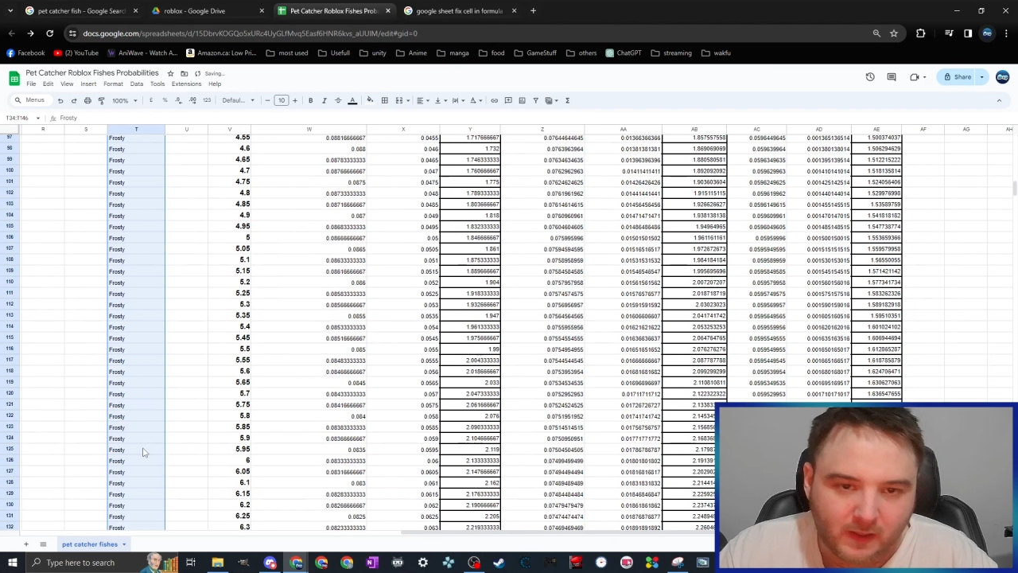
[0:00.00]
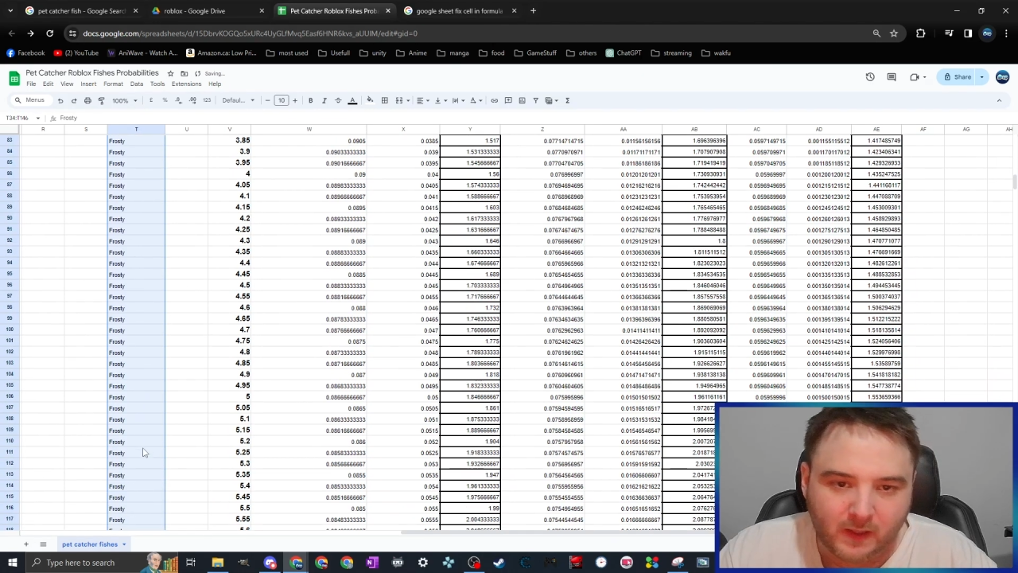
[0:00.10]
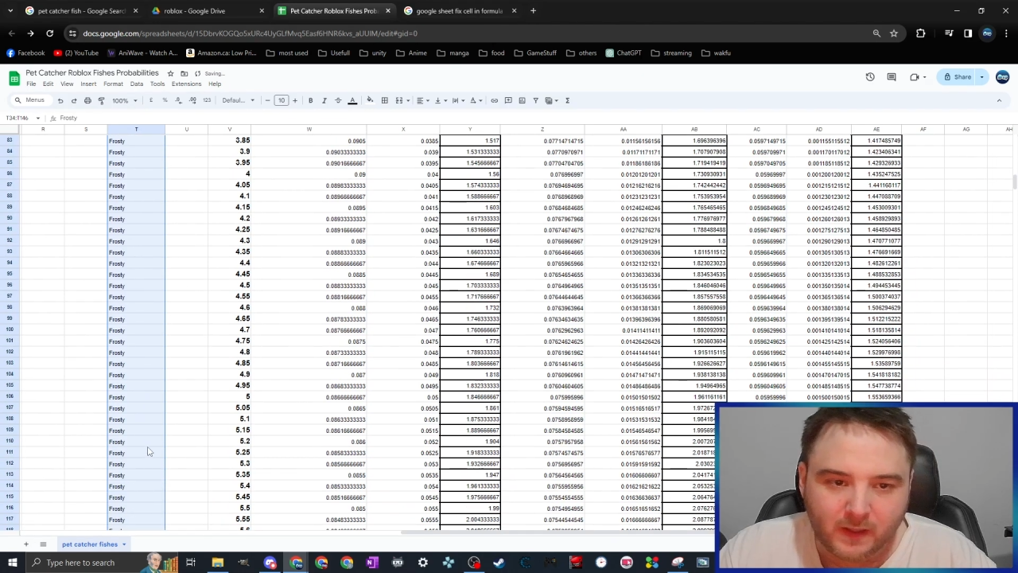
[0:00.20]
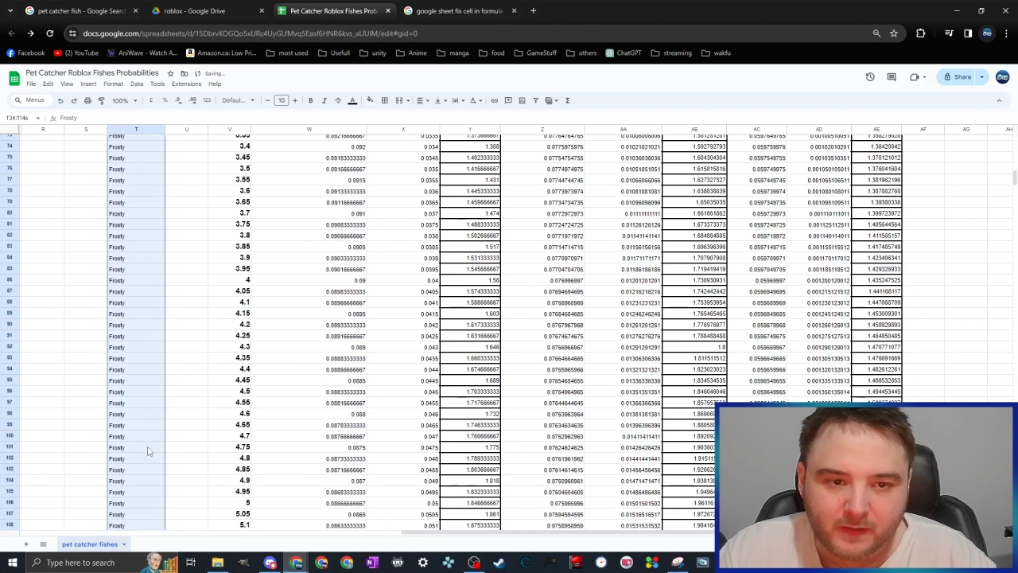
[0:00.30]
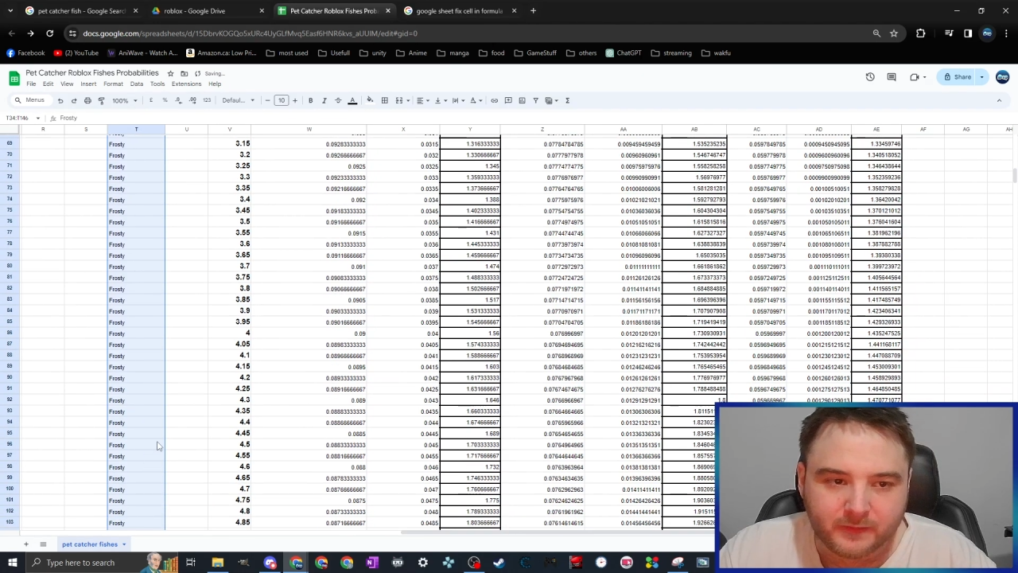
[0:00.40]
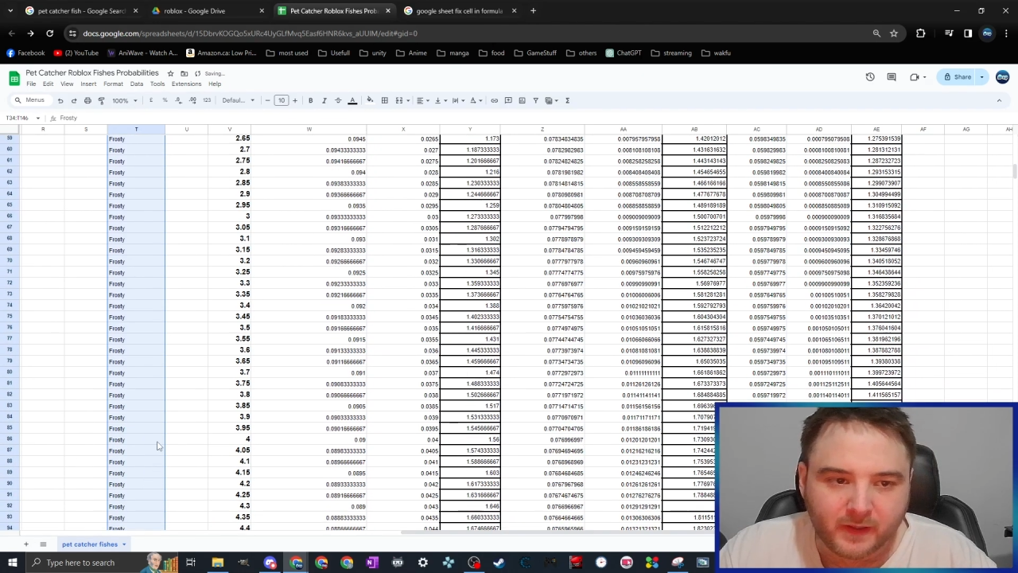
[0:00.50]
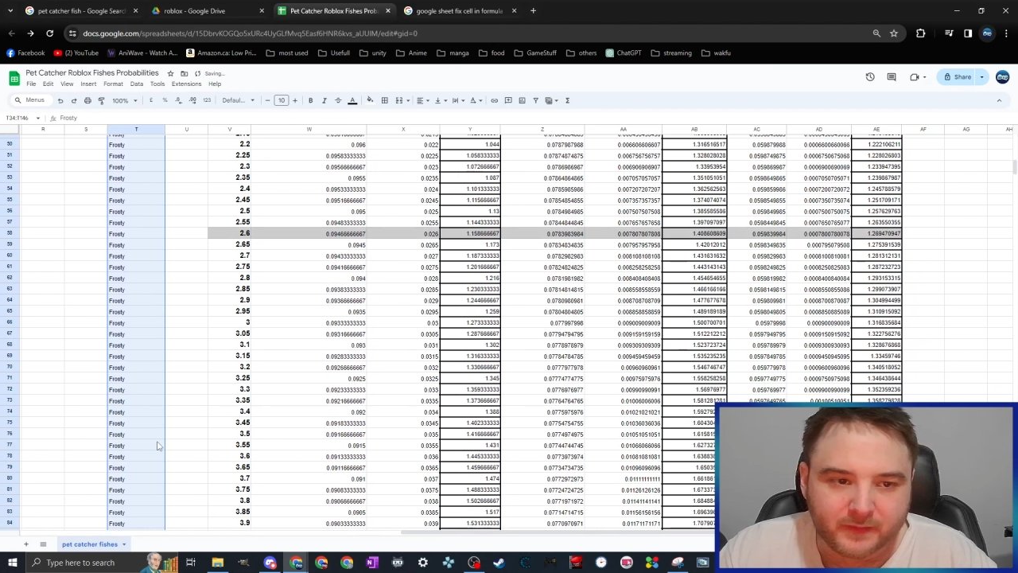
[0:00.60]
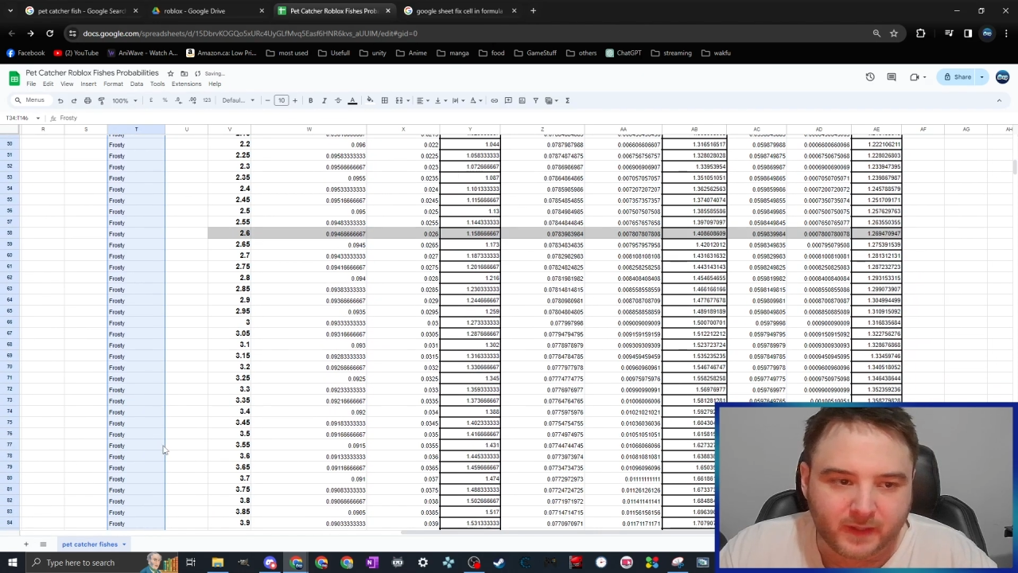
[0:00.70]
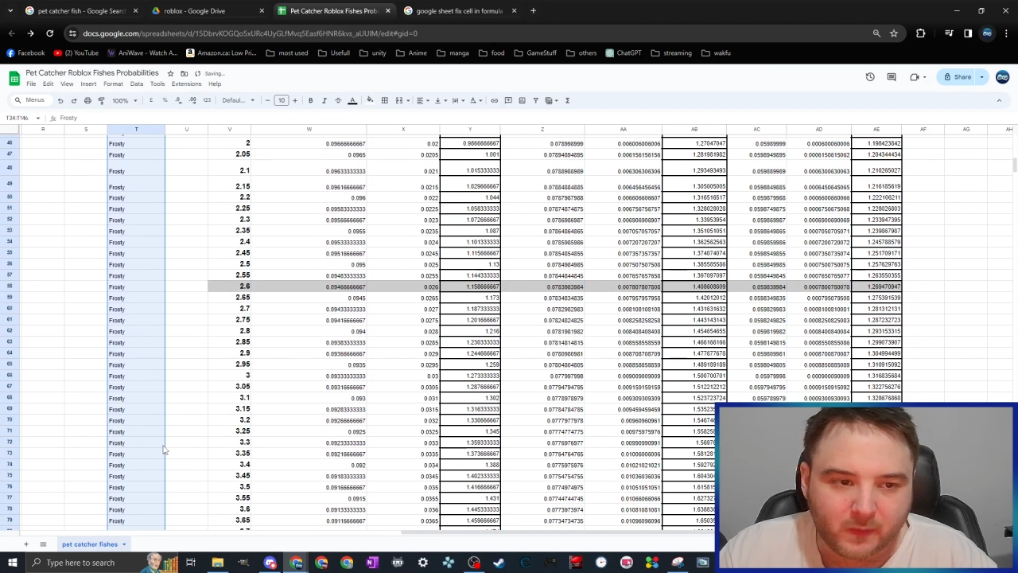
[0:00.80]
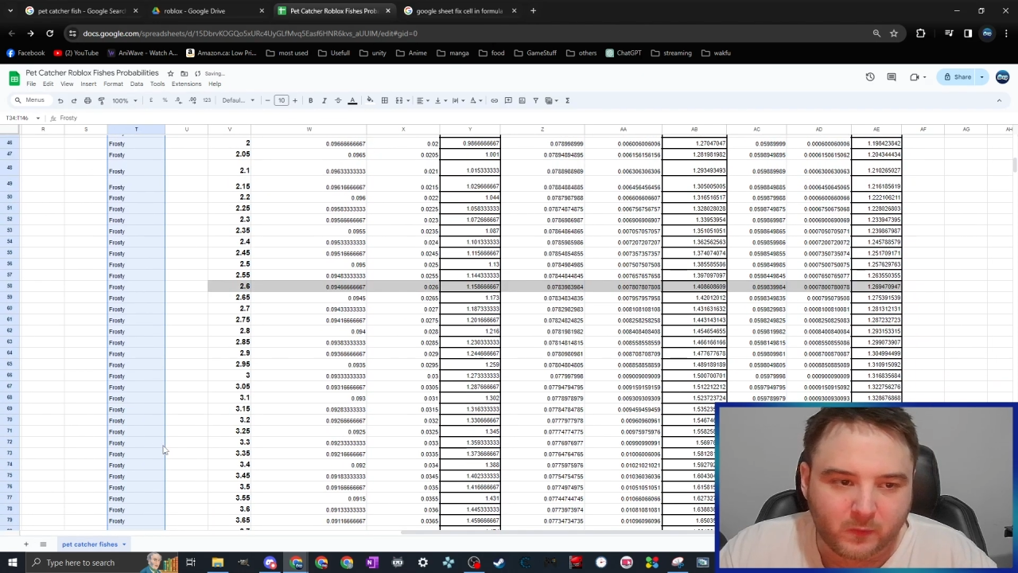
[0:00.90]
And then
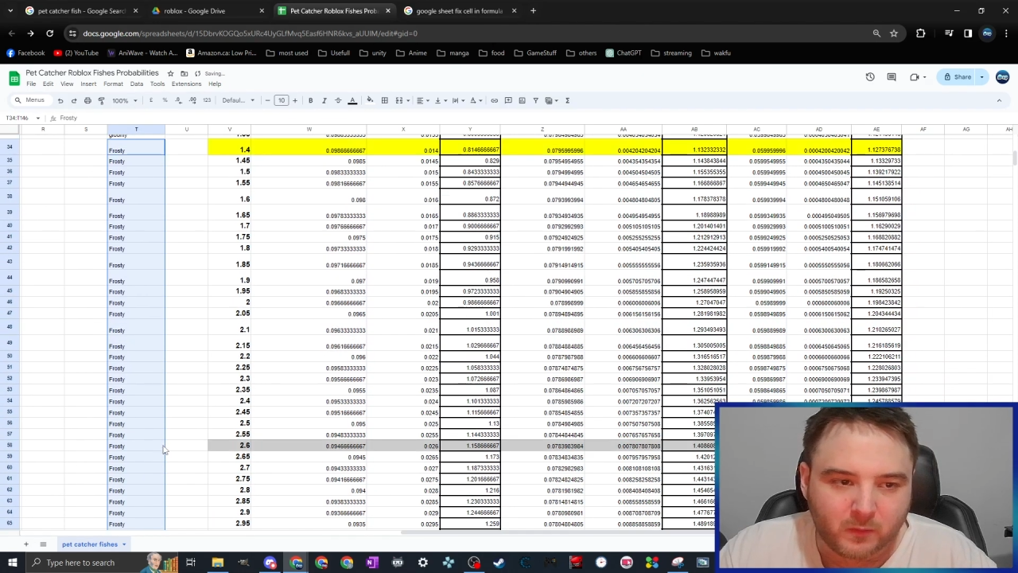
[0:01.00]
that will